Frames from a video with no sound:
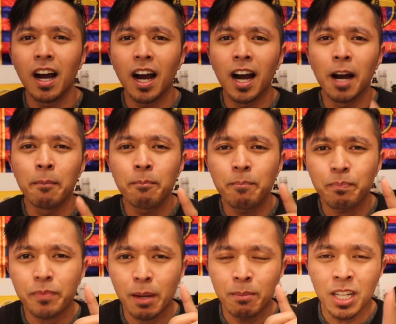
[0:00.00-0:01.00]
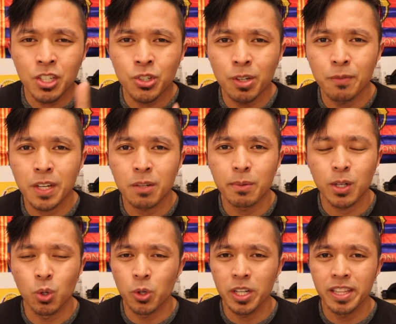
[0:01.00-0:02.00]
Um, I'm not sure if you could
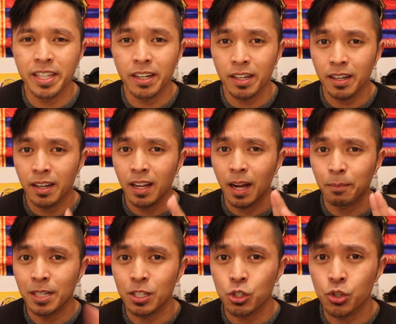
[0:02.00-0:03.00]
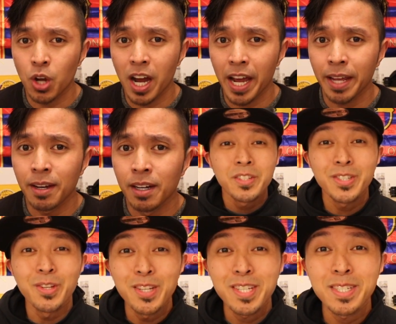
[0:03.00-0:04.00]
record in there. I'm gonna try.
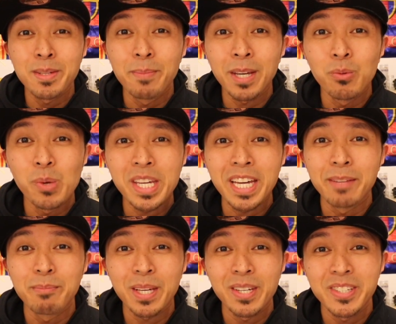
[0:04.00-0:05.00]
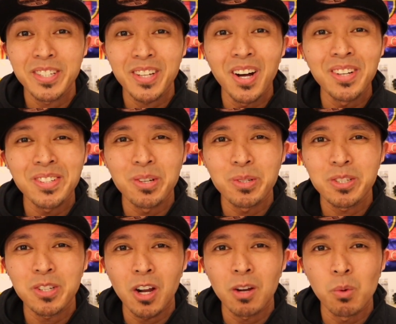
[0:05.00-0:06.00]
So this is a big weekend because it's also
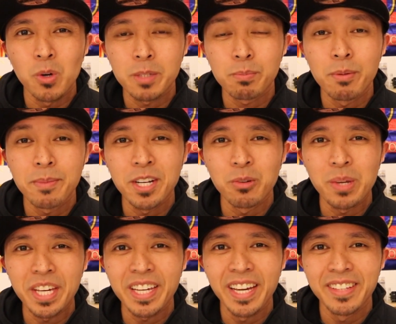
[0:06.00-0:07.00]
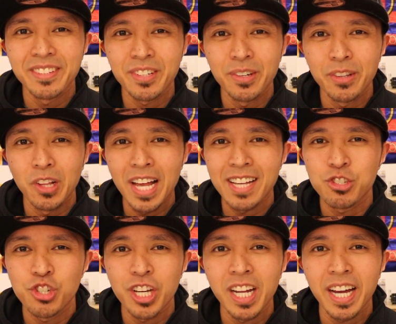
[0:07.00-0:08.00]
Star Wars premiere weekend. So The
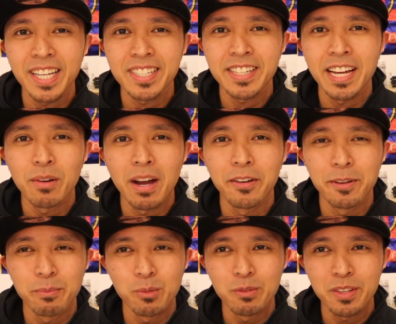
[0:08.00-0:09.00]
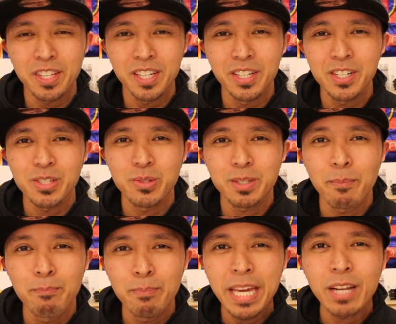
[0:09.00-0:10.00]
Last Jedi is now out in movie theater. So it's
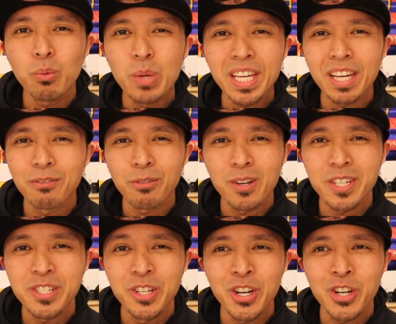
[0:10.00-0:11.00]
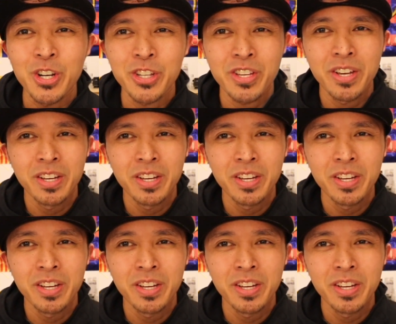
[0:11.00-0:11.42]
a big weekend for us nerds.